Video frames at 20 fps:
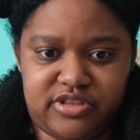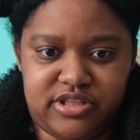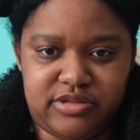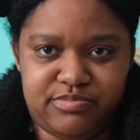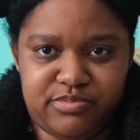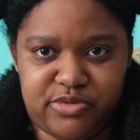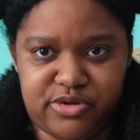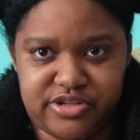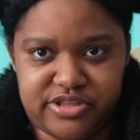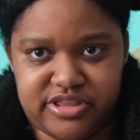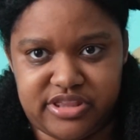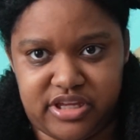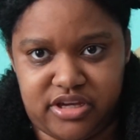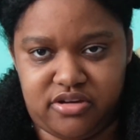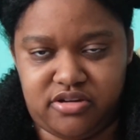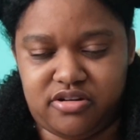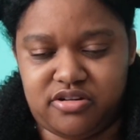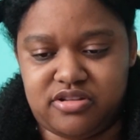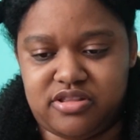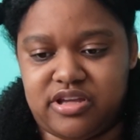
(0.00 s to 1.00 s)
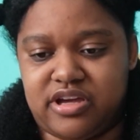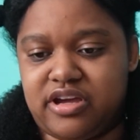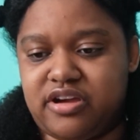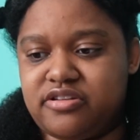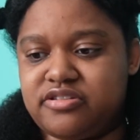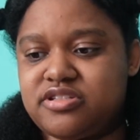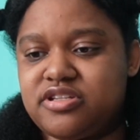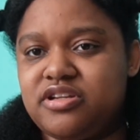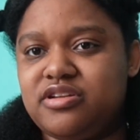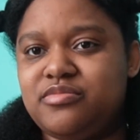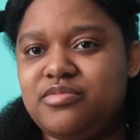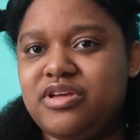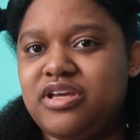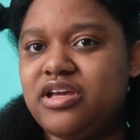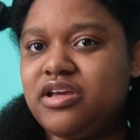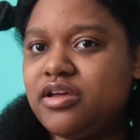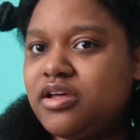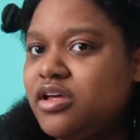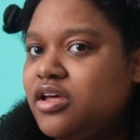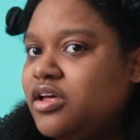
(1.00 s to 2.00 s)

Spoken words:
more thicker the hair is going to be.